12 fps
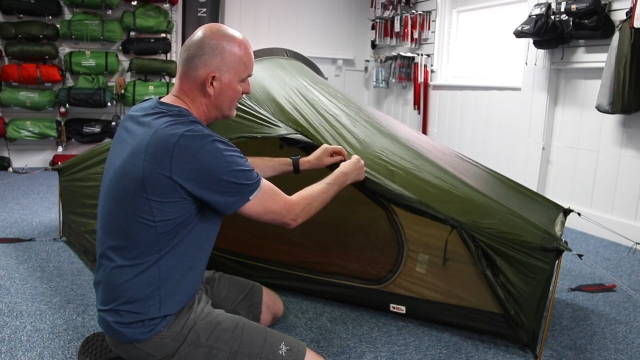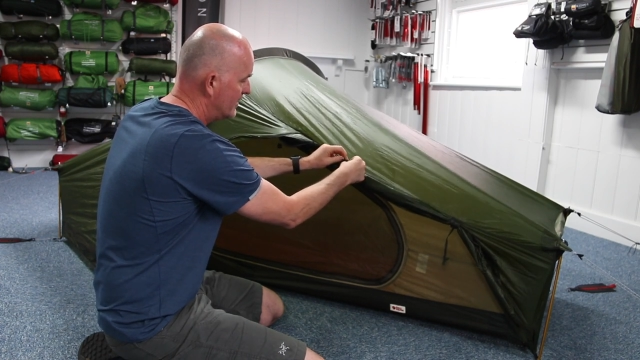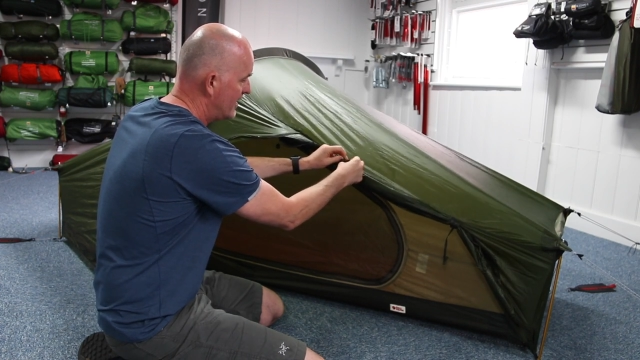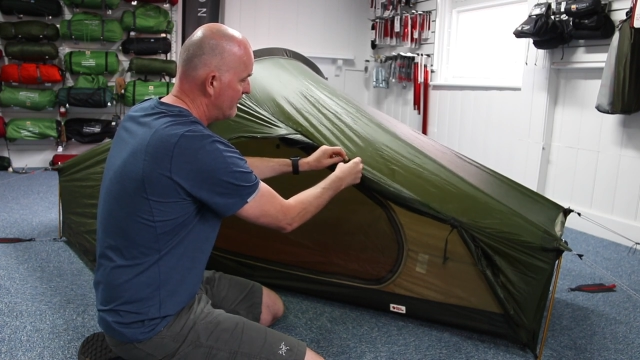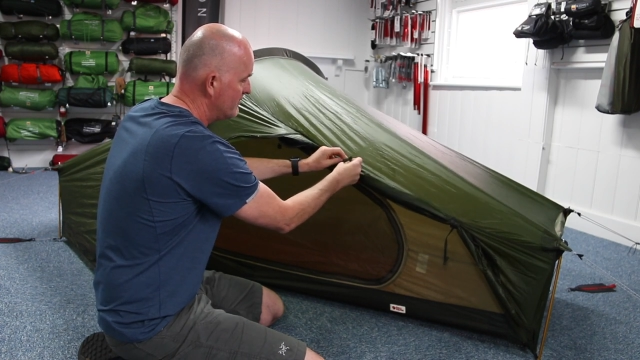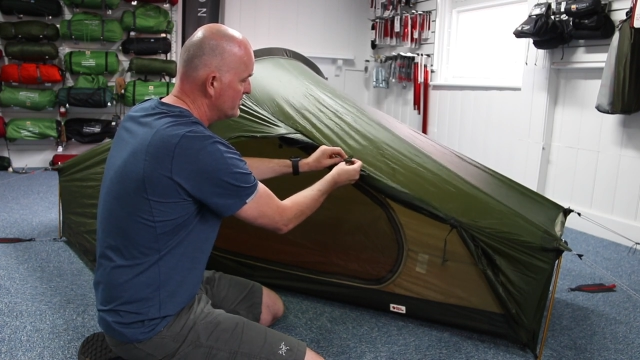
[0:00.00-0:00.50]

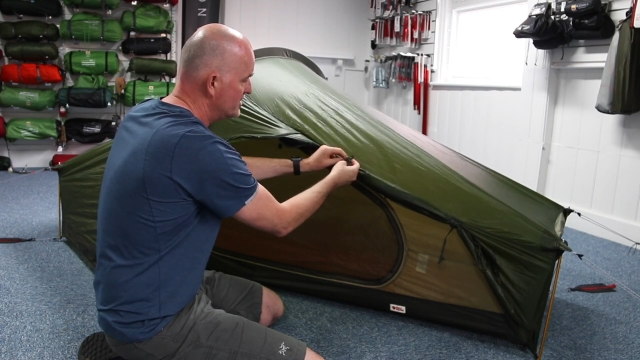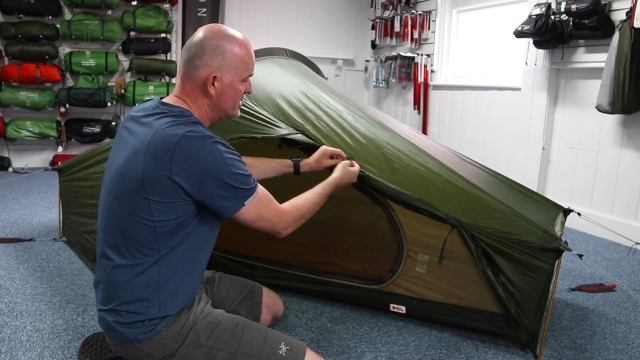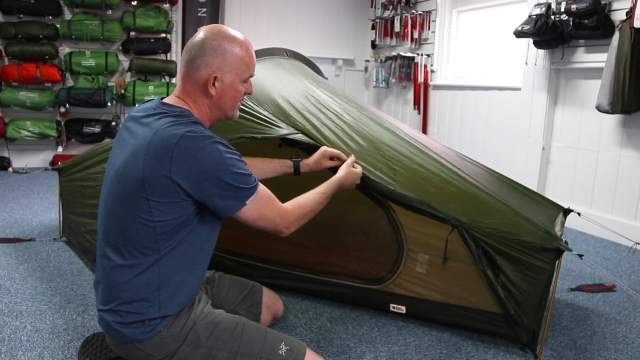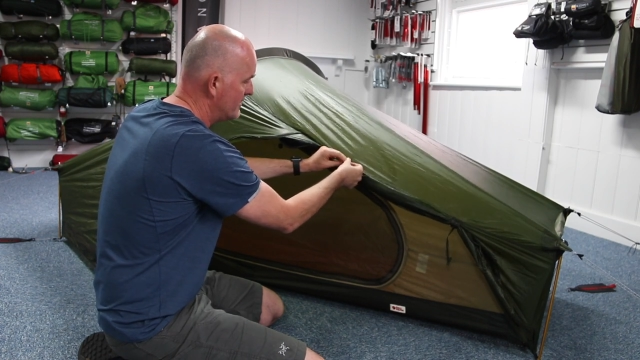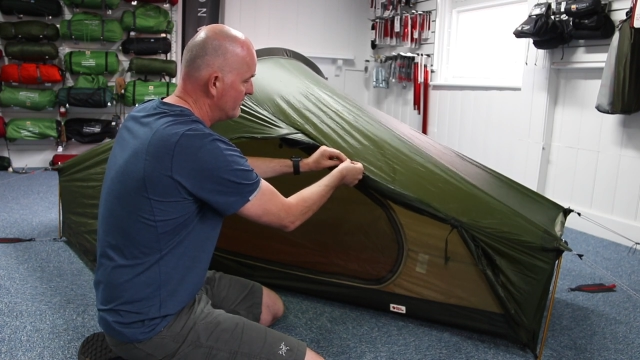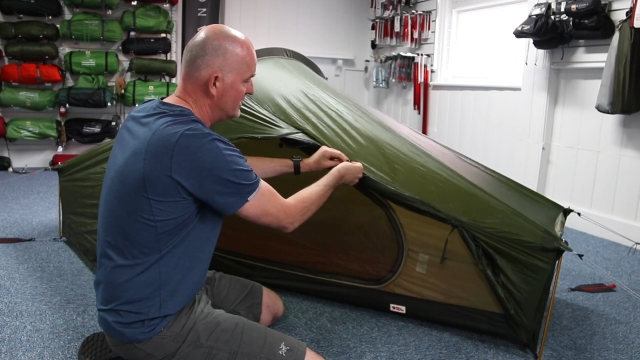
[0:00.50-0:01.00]

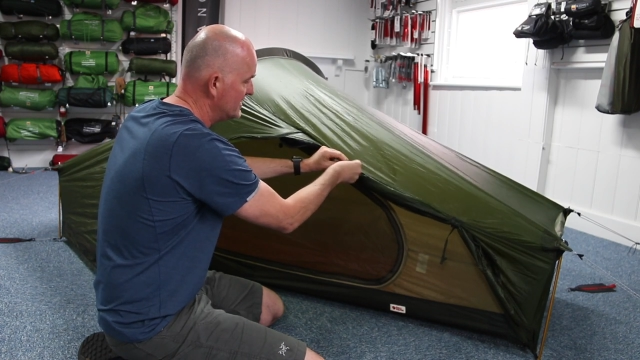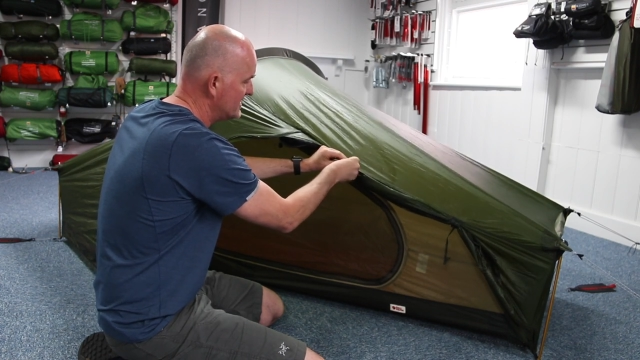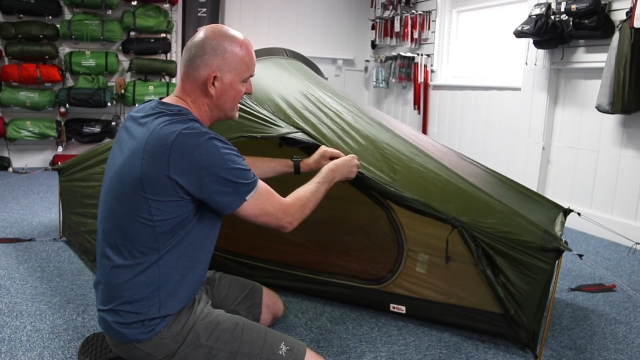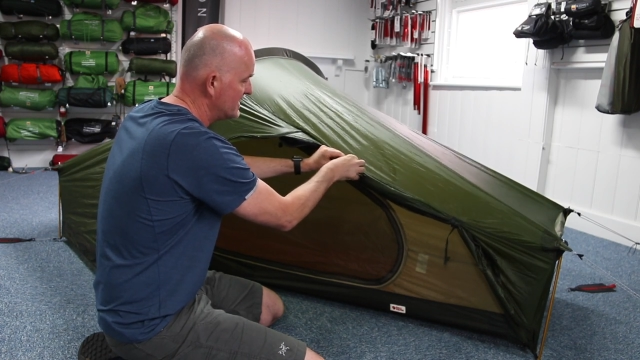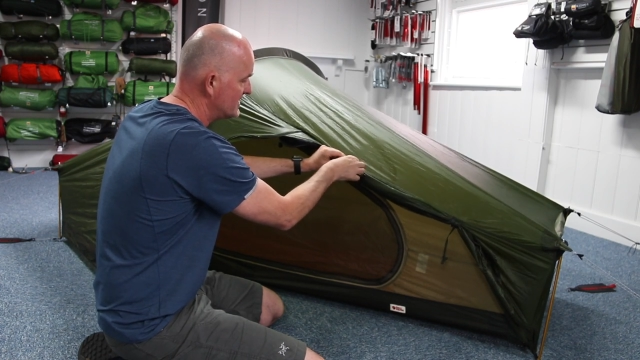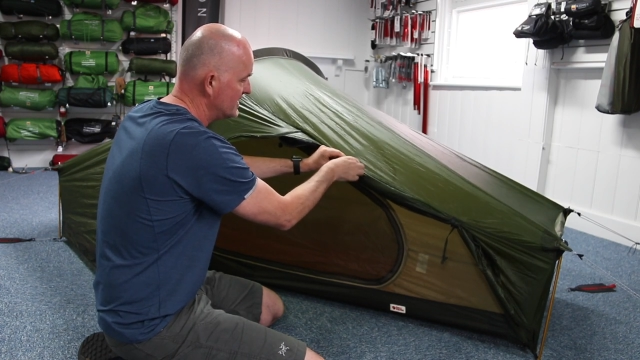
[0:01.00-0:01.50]
craftsmanship that really
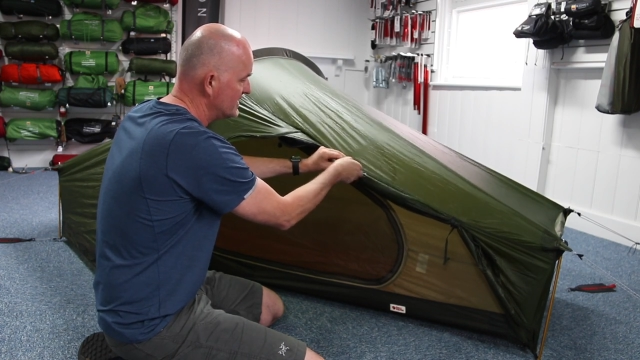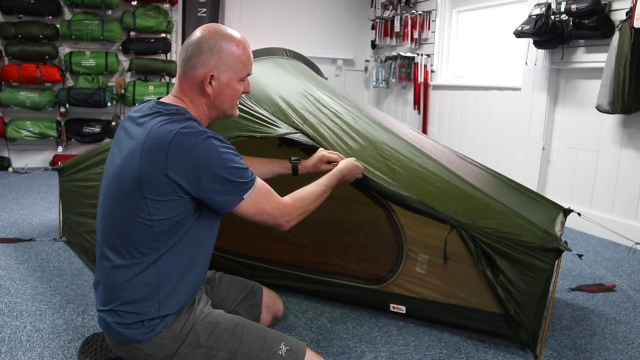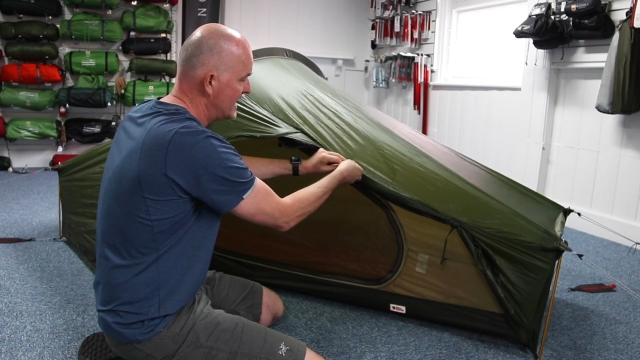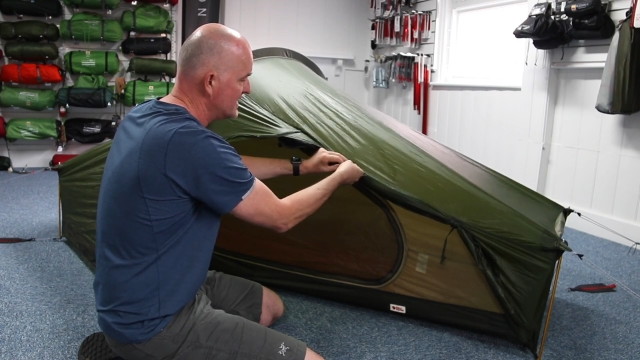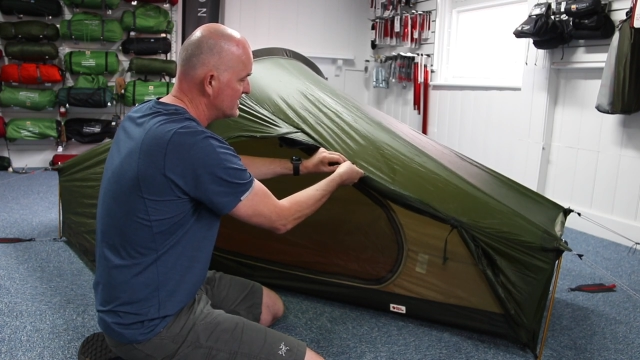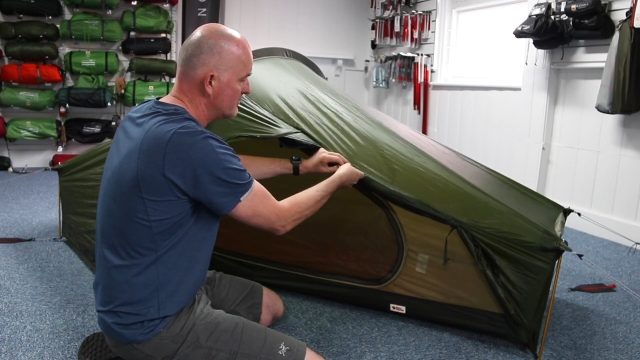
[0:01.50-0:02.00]
sets these
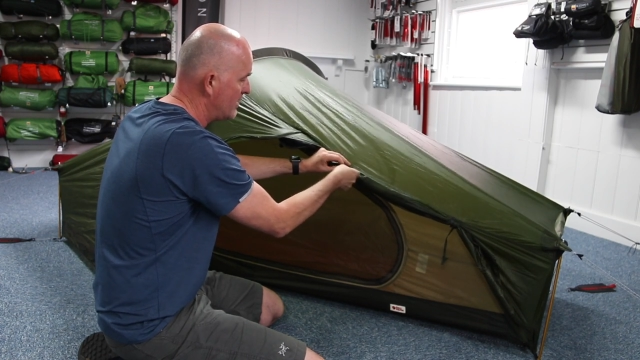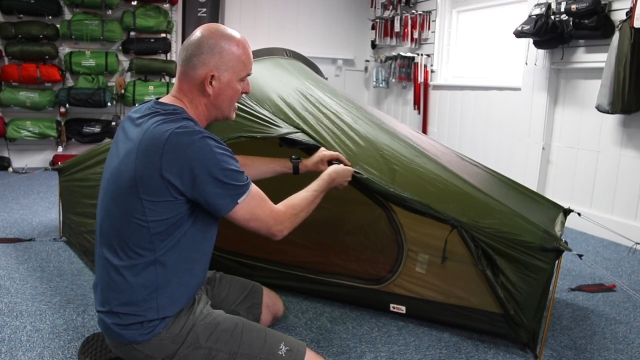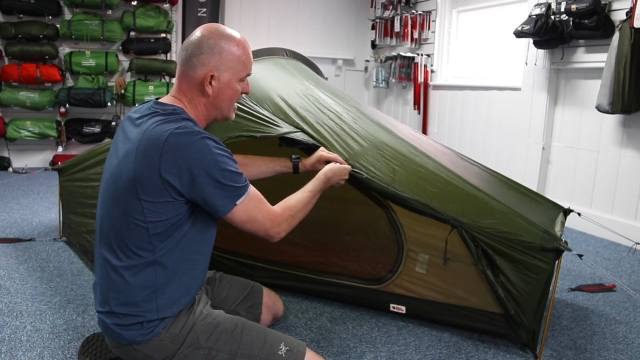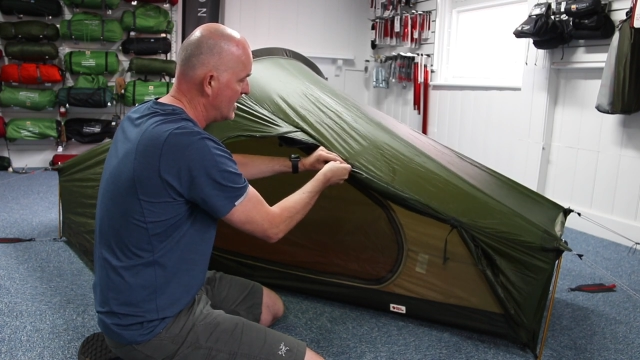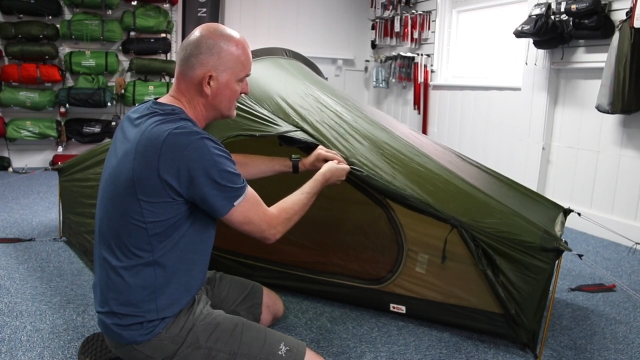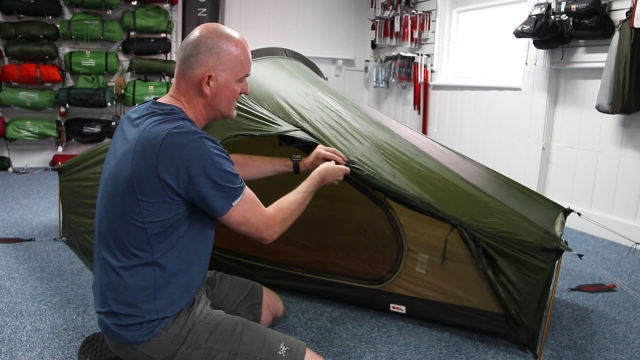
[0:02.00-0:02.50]
tents
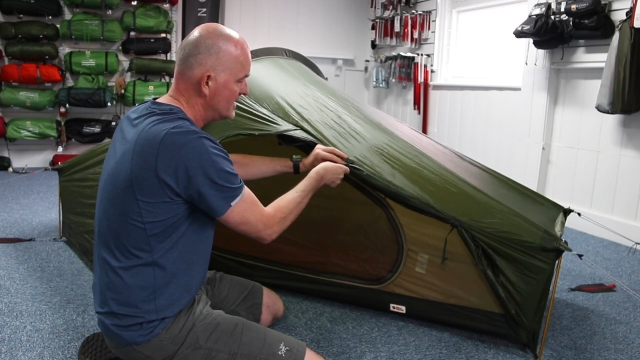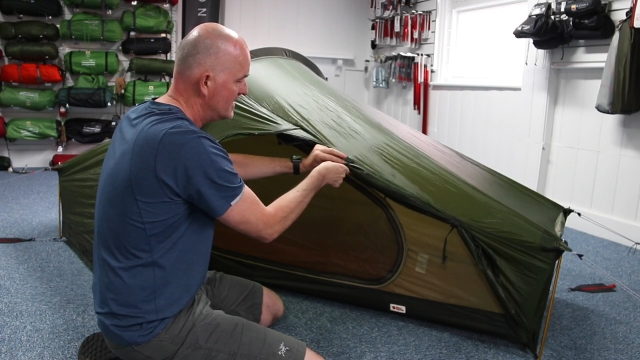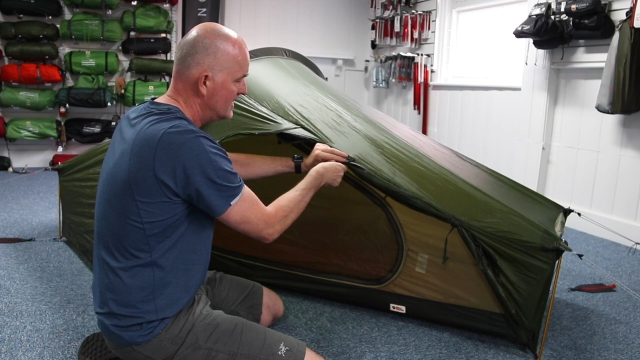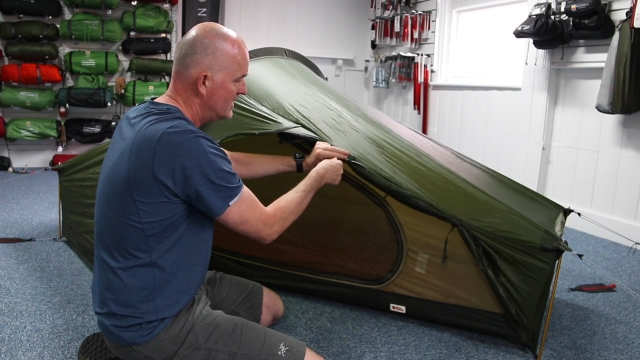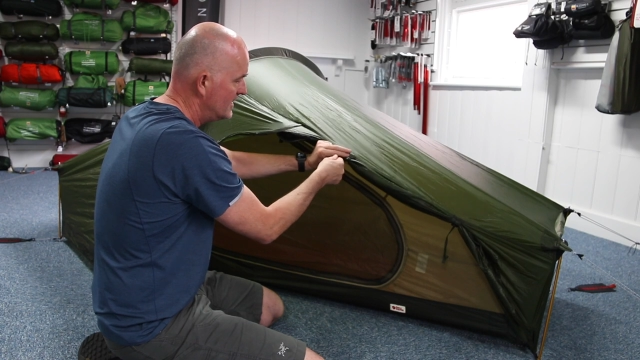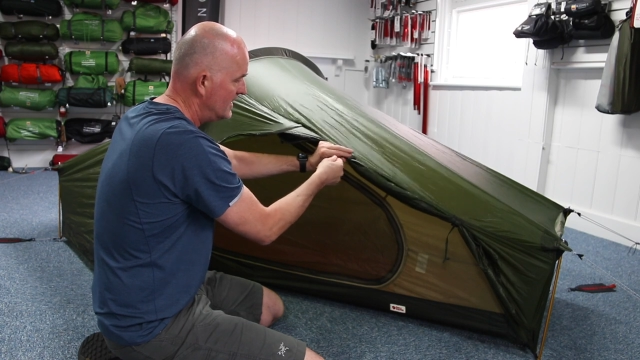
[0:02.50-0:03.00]
apart.
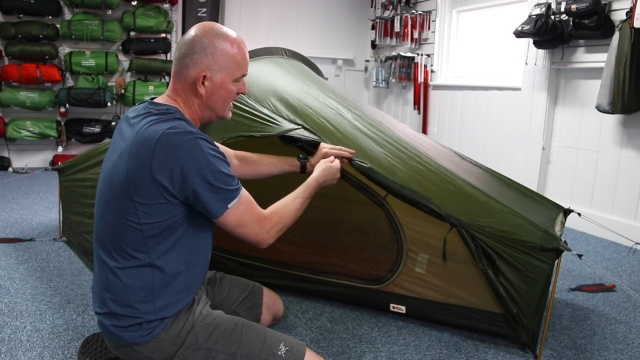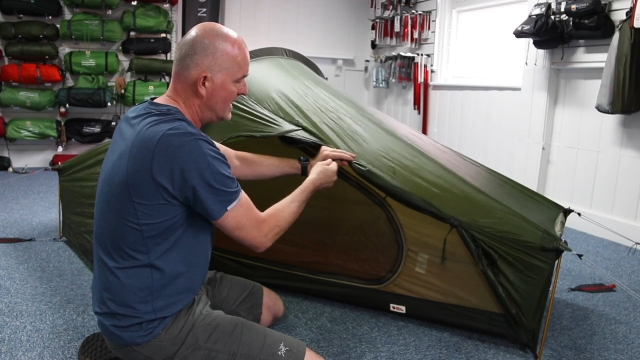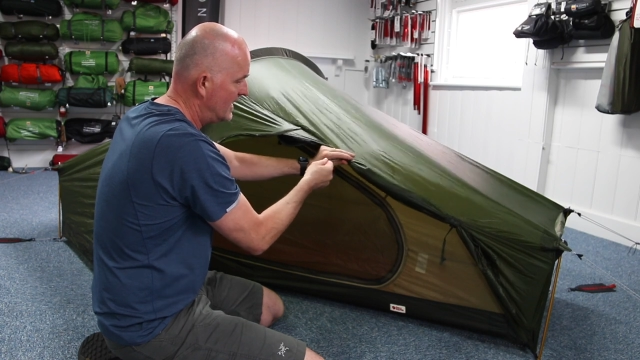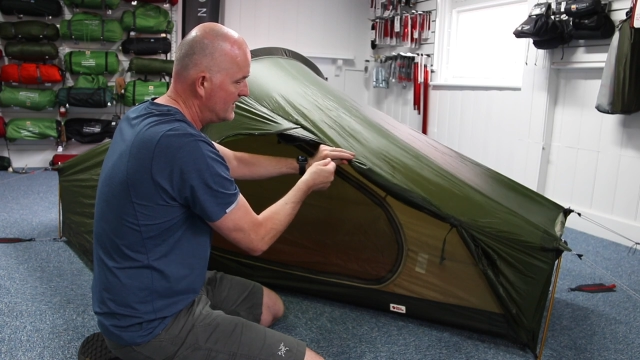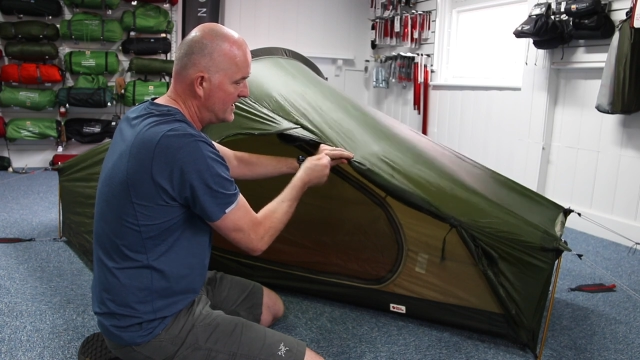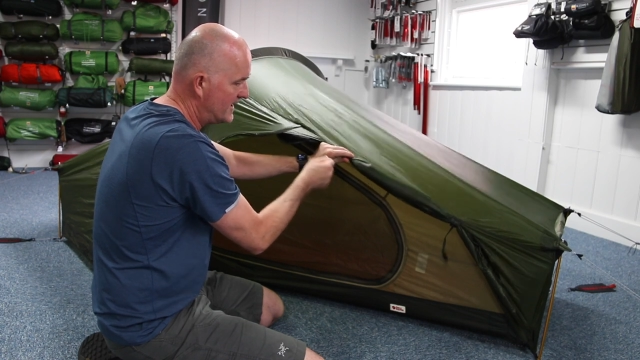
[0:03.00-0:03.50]

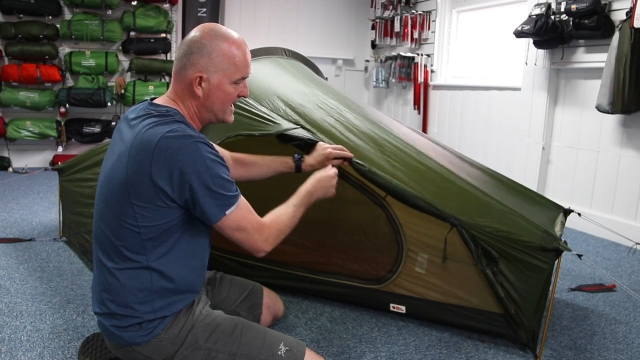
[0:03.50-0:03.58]
You know,